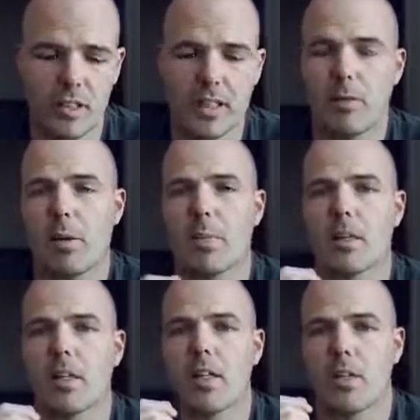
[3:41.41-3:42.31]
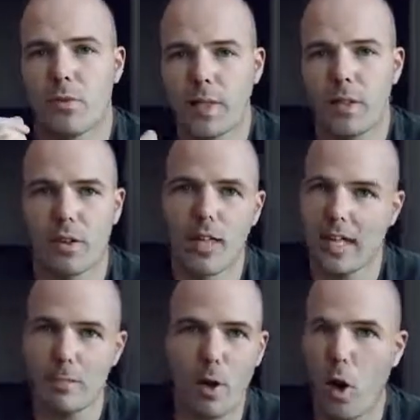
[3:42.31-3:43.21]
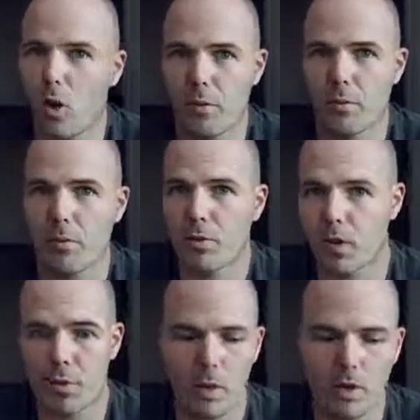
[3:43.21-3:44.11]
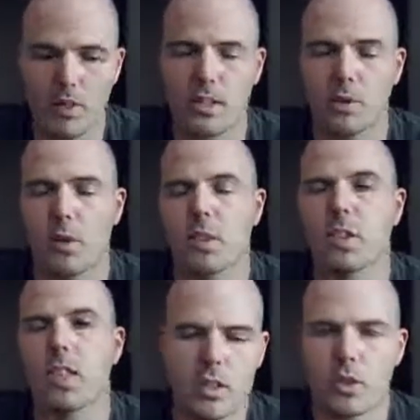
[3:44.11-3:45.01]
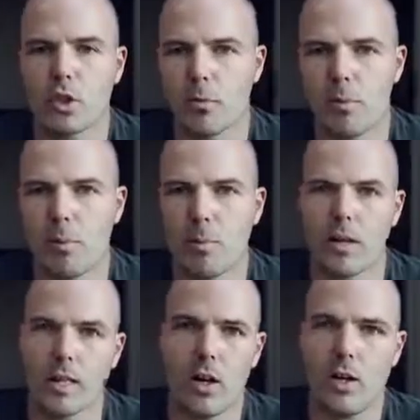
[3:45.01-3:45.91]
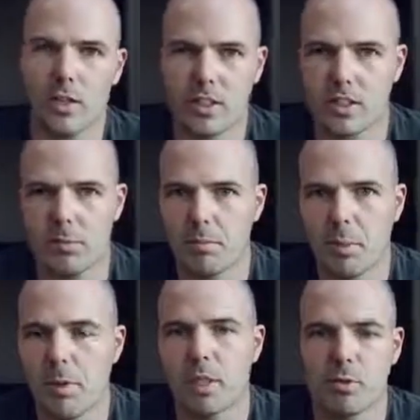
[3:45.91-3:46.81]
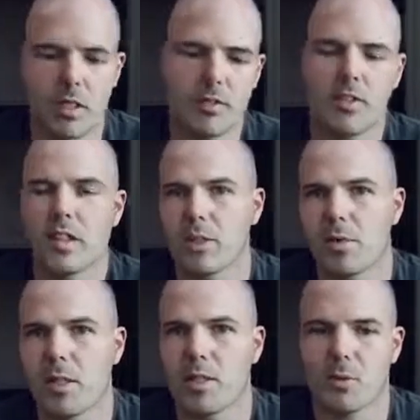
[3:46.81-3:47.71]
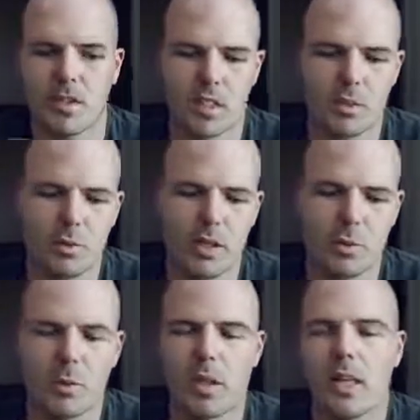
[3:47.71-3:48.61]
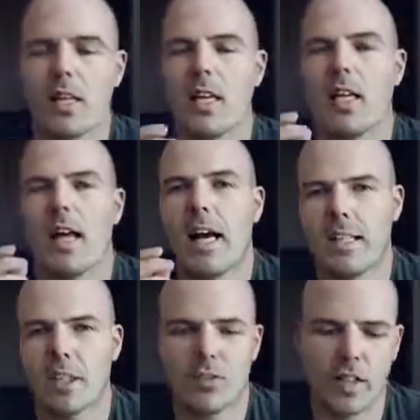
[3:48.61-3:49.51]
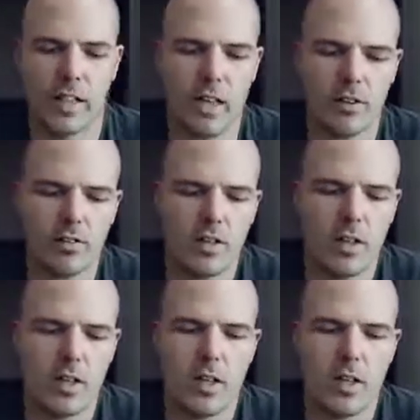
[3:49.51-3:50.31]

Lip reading: And I remember reading online about all of them before I bought these ones. You know, so many people were like, oh, this is the best one ever, and this is the best one, and this is the best one. And that's fair enough.